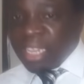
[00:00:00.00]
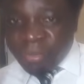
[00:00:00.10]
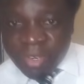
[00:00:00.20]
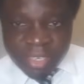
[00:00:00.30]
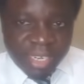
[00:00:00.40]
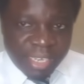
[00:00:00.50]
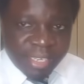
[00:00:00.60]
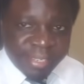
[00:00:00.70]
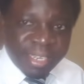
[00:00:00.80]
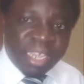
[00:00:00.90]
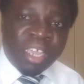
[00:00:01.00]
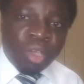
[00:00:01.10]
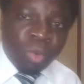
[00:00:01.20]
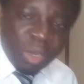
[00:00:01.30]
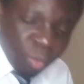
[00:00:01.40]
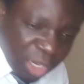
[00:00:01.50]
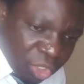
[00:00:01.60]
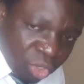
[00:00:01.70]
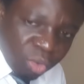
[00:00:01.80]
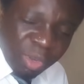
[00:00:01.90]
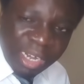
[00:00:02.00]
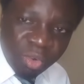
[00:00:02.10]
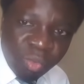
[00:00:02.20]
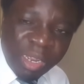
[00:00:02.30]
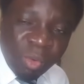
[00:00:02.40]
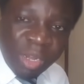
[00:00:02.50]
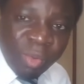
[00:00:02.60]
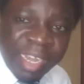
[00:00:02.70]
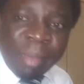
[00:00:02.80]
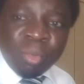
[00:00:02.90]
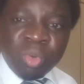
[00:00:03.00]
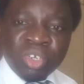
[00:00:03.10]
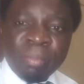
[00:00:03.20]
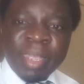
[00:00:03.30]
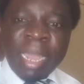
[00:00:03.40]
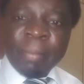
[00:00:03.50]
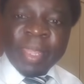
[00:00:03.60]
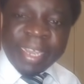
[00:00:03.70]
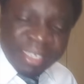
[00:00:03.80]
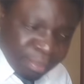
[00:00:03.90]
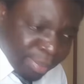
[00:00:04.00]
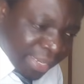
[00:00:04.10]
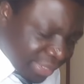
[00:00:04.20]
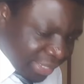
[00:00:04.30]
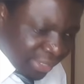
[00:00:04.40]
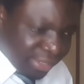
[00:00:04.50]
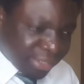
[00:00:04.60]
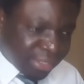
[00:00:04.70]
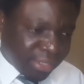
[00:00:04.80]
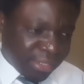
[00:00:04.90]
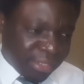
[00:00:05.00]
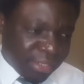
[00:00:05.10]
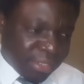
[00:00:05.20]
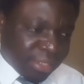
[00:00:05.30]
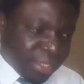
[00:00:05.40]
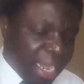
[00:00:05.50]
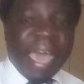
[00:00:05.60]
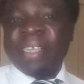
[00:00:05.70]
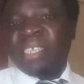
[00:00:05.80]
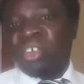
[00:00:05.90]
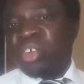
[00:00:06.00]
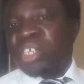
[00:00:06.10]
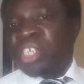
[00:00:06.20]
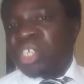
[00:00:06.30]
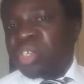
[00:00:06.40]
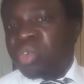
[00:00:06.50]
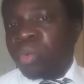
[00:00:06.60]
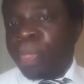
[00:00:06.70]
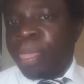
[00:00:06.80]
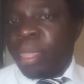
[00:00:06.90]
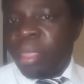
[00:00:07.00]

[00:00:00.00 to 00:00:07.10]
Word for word: The question is, will William Ruto become the next president as he continue